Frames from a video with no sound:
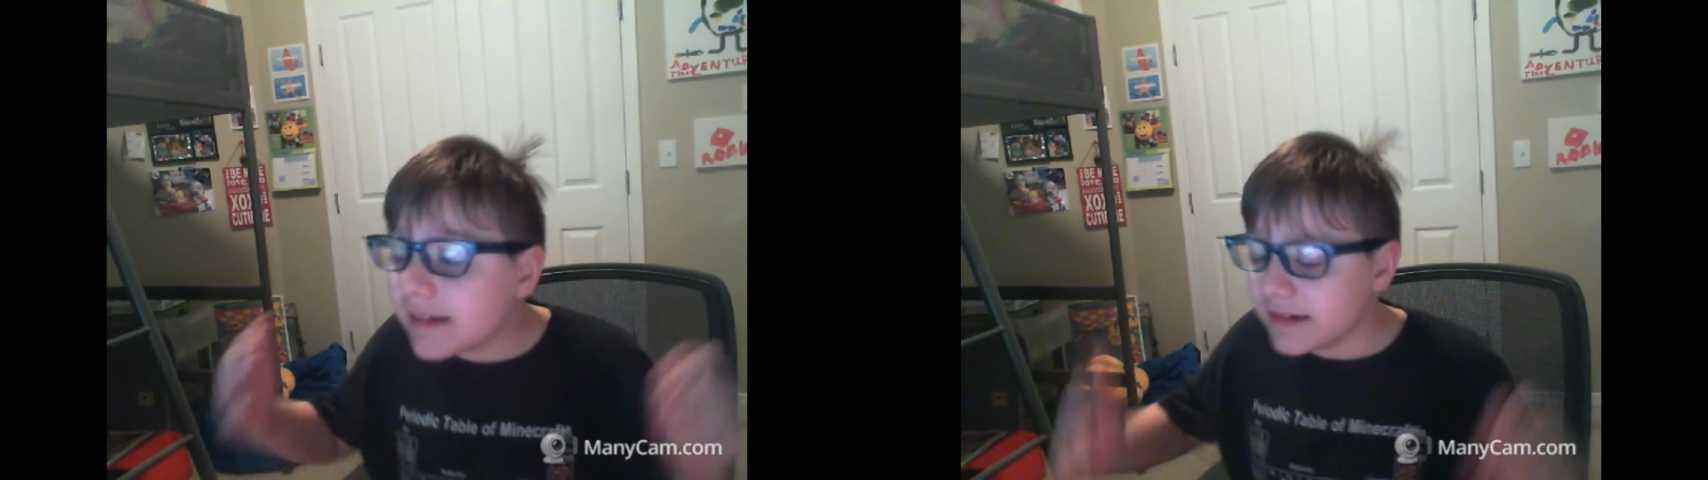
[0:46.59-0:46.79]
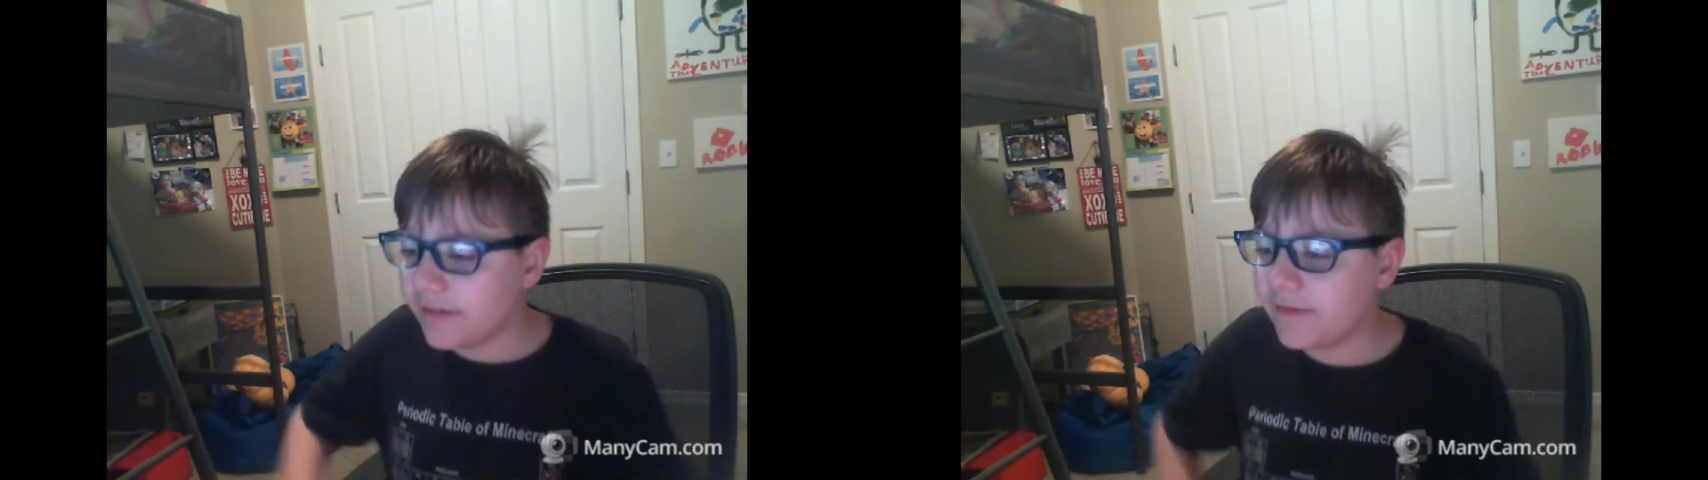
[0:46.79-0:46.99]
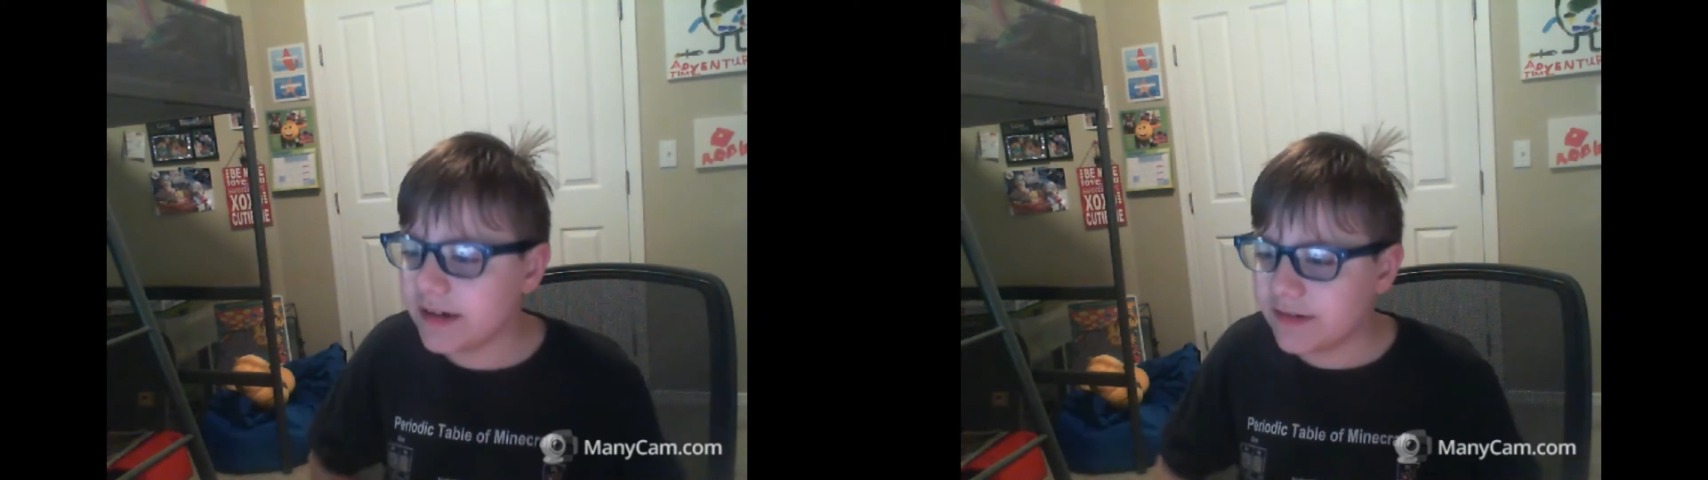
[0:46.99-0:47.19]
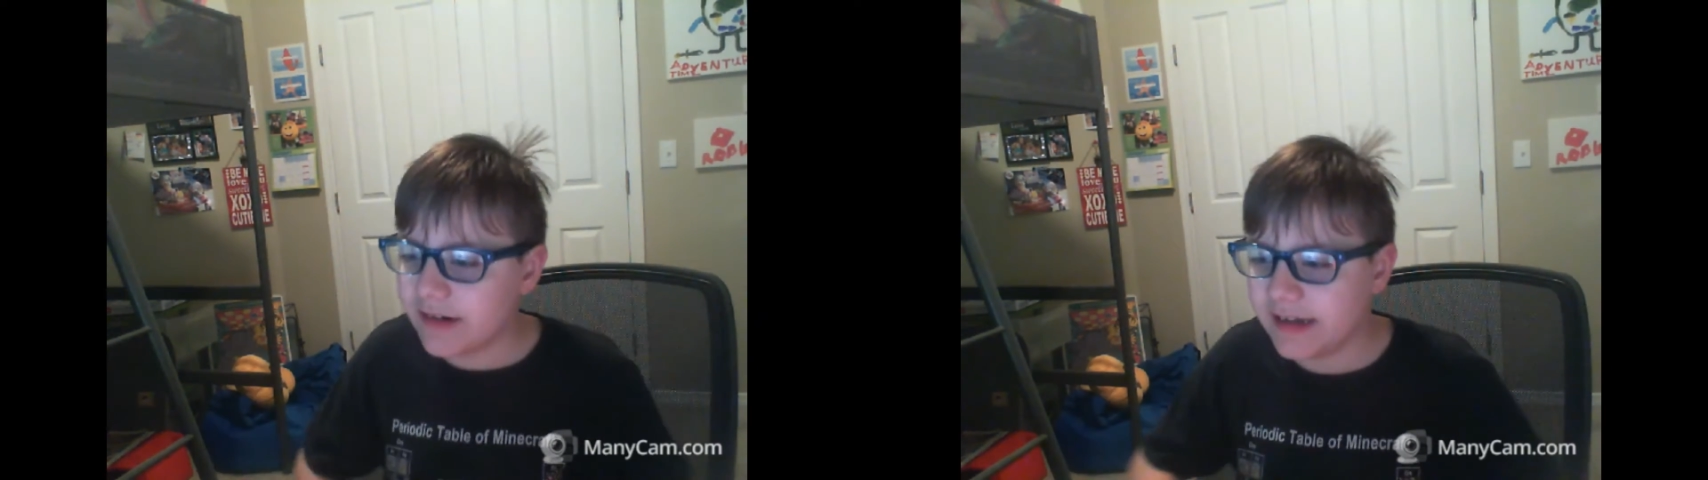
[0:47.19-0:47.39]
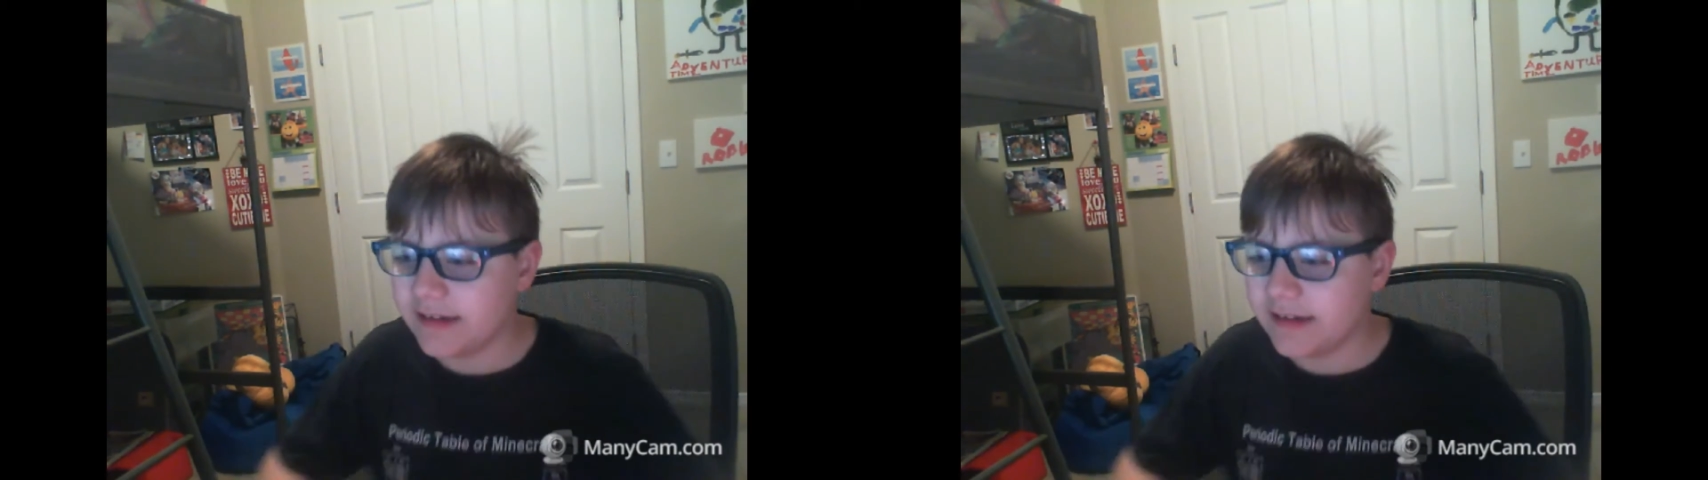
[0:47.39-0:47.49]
nothing great.